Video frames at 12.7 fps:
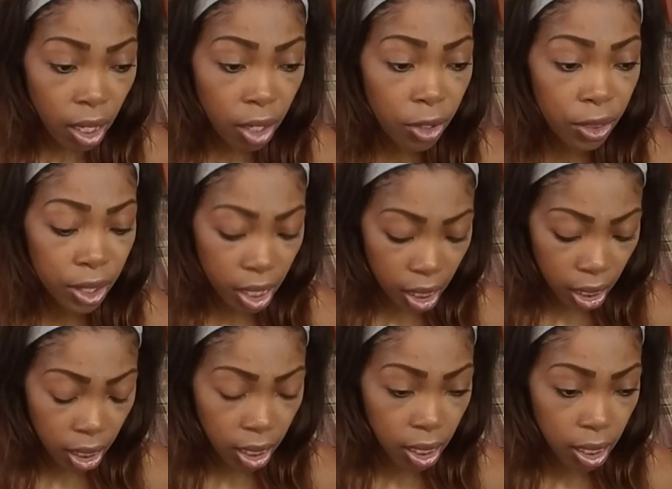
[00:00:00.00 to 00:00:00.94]
Another thing
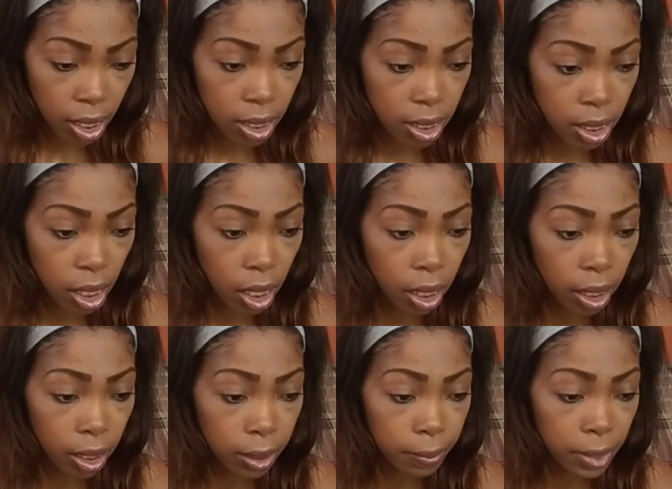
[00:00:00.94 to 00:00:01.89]
is,
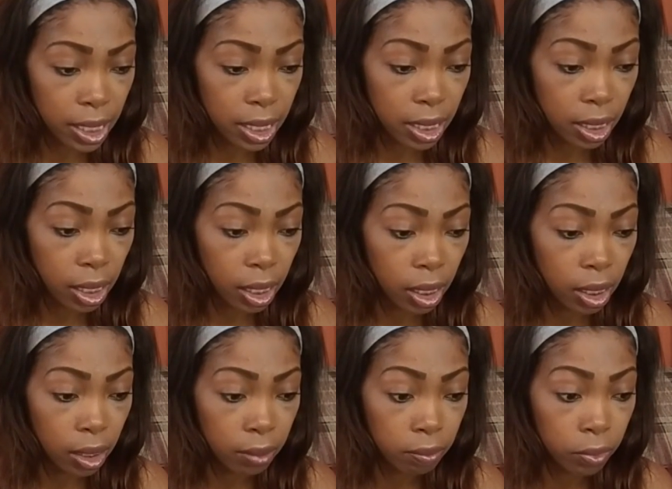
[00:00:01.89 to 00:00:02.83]
let's
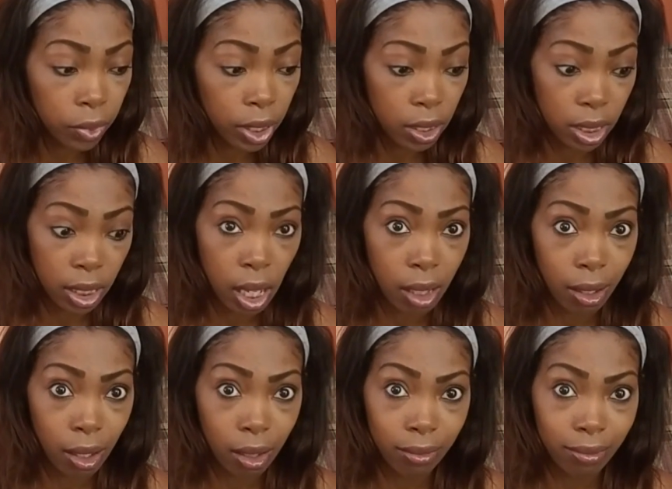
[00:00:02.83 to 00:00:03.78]
see, what else did I
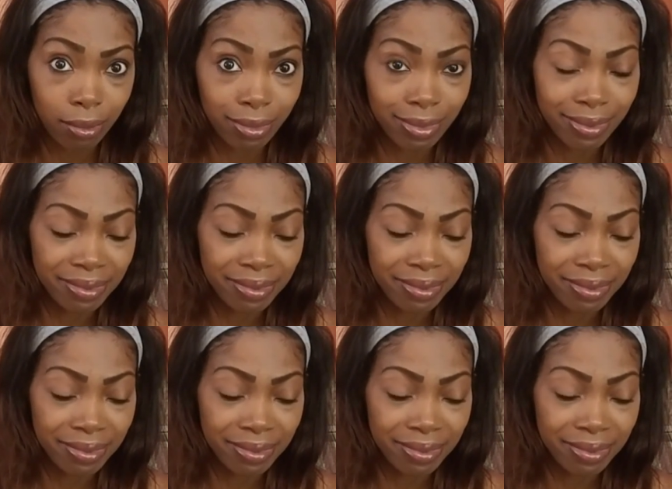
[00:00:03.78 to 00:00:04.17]
learn?